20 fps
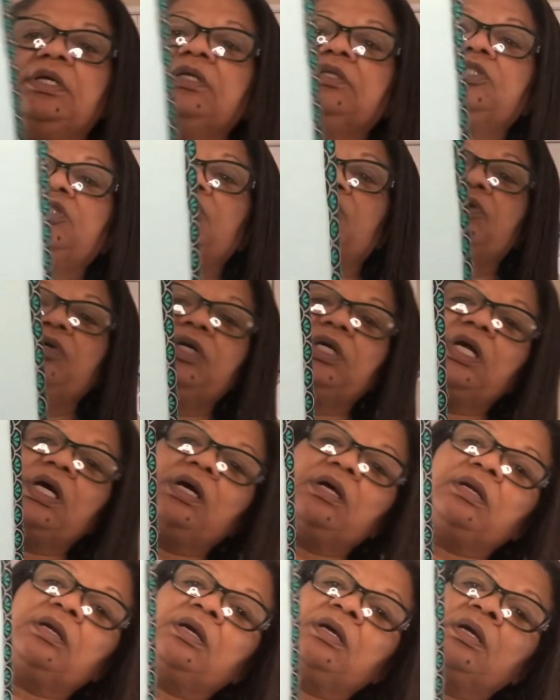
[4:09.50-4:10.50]
show you
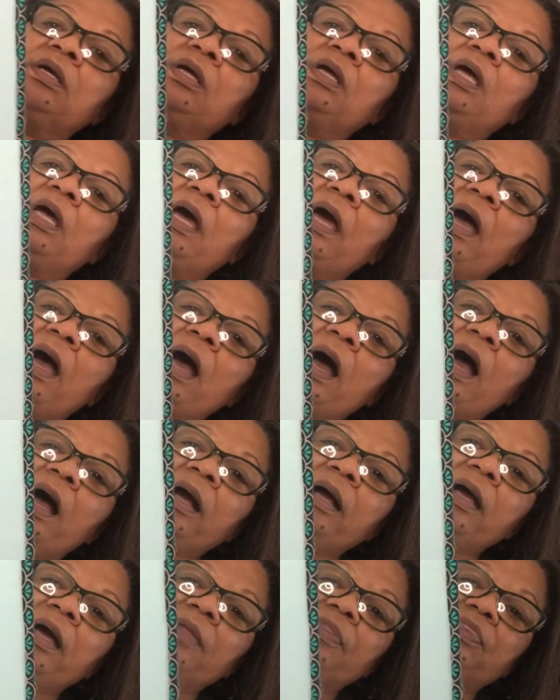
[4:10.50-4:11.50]
that. I
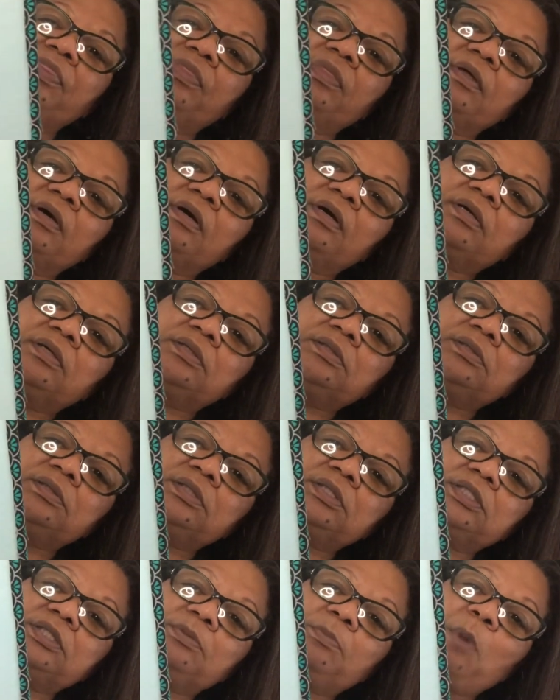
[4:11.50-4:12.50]
got the
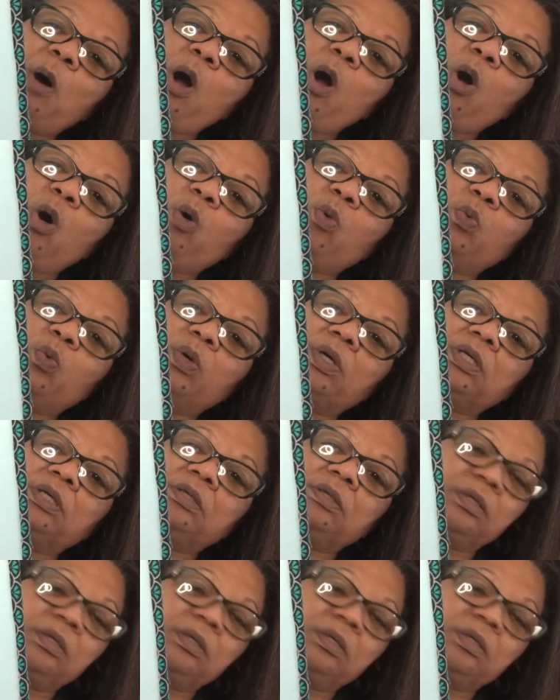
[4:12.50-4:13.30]
small one.